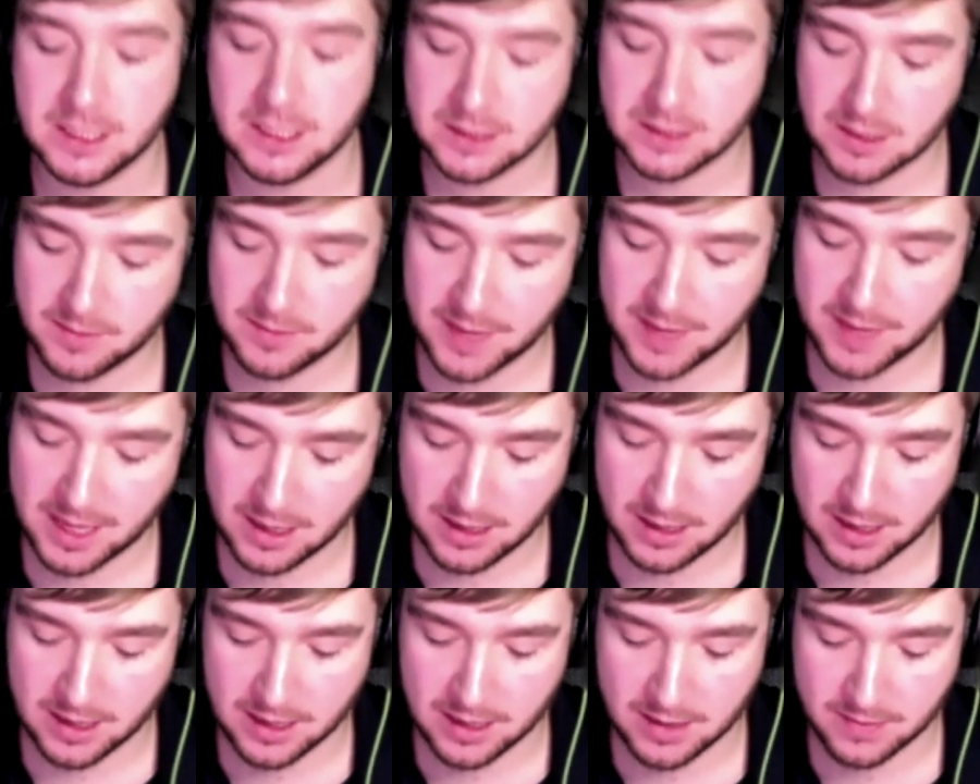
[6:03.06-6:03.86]
to be
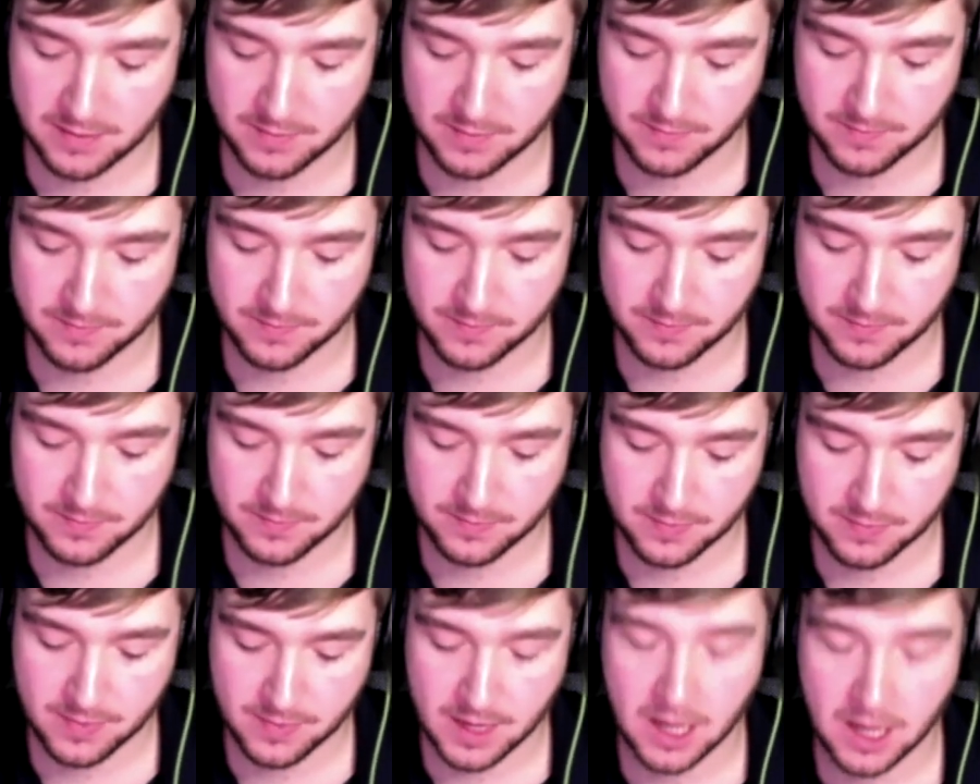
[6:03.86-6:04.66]
a
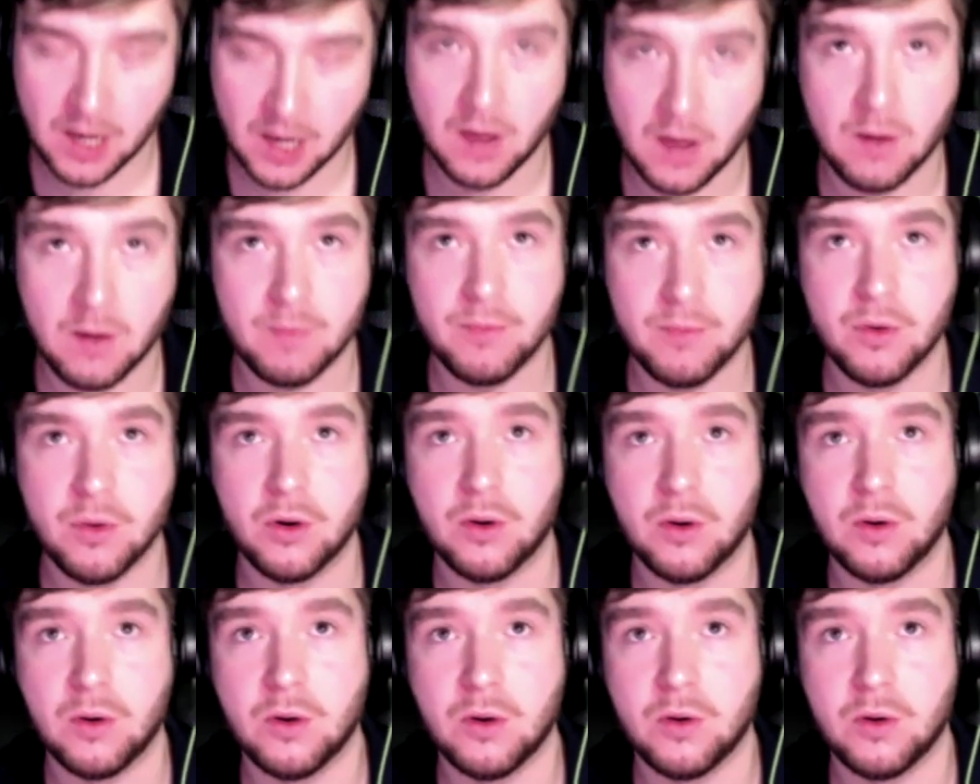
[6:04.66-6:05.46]
lot more